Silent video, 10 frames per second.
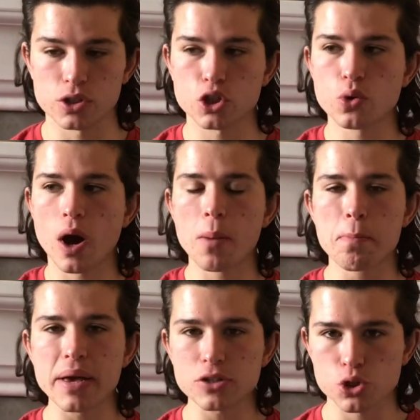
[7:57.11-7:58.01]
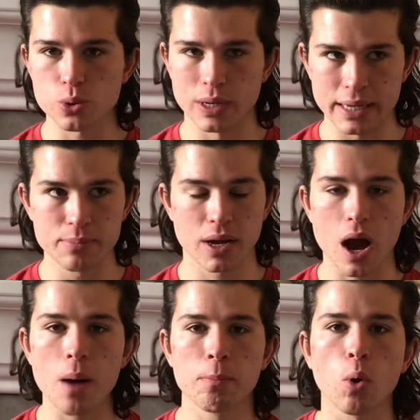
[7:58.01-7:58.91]
You habitually
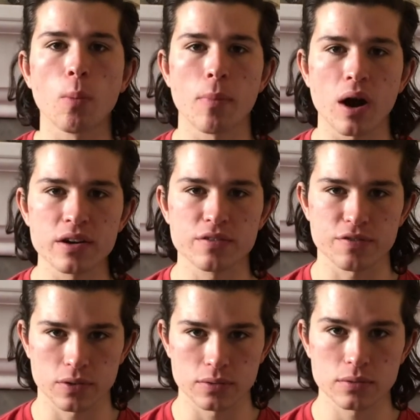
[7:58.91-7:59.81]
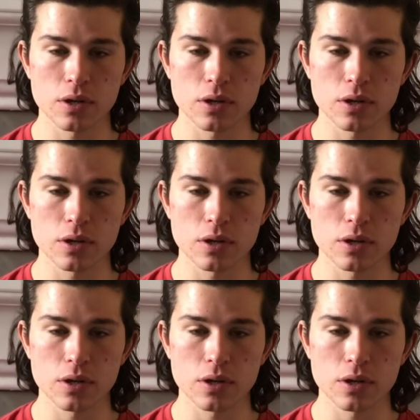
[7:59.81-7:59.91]
become more mindful